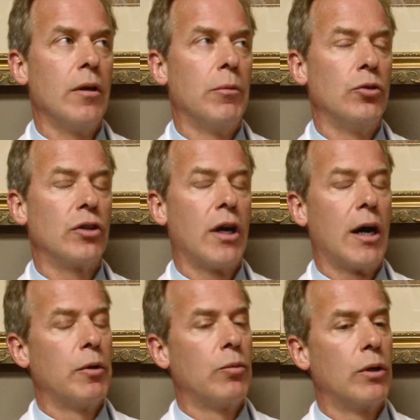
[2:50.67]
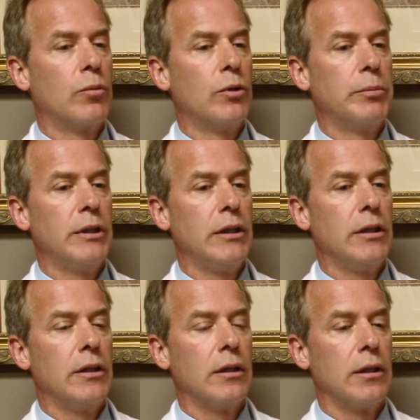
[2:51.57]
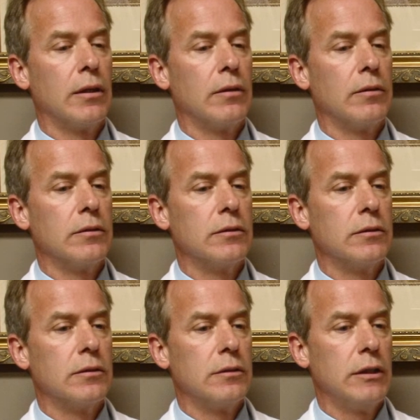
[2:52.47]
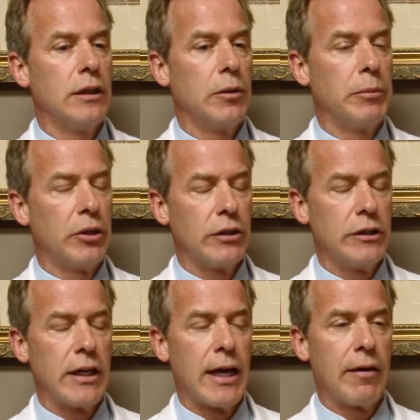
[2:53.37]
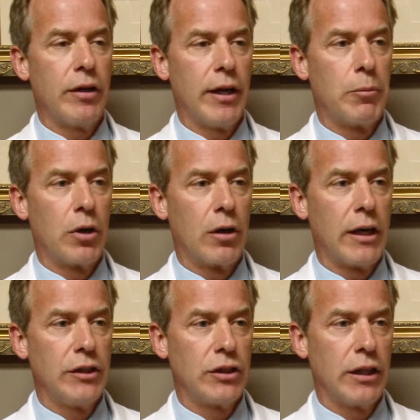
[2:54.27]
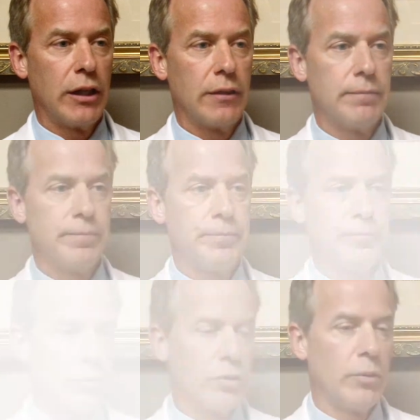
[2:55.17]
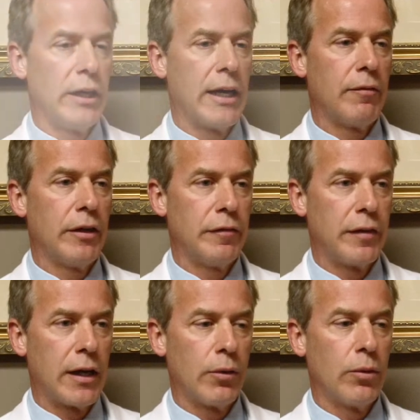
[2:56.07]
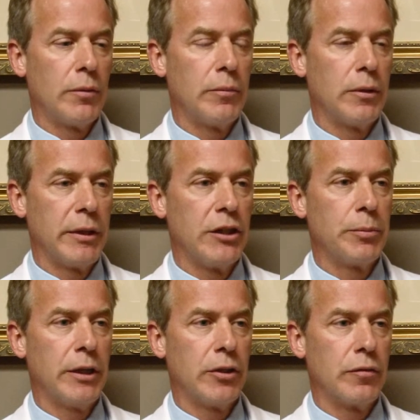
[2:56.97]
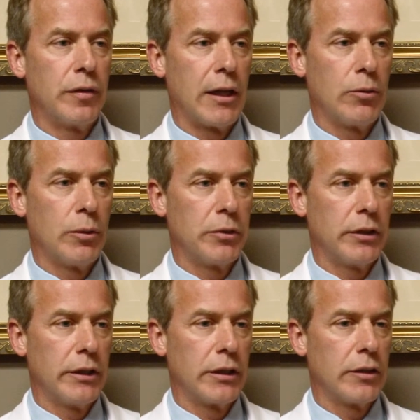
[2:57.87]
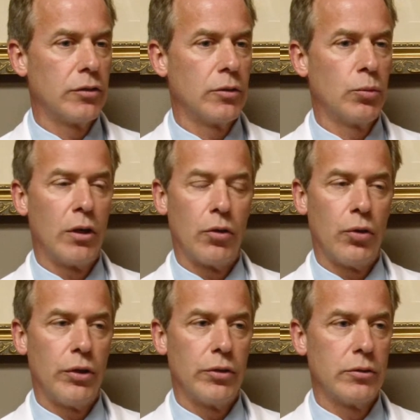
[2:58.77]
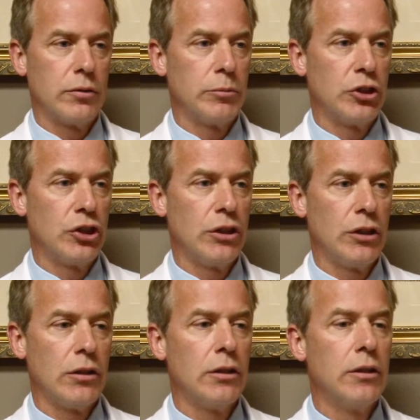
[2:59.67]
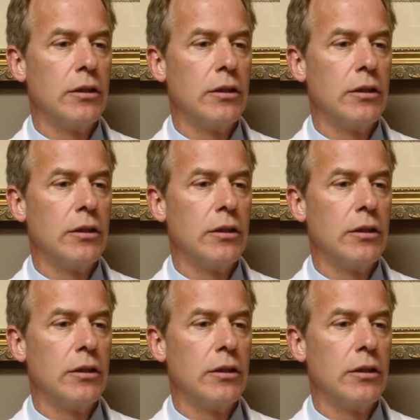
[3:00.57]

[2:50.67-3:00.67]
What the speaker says: Most common one would be the inability to have an MRI scan. So we have a pacemaker follow-up clinic. It's a well-oiled machine.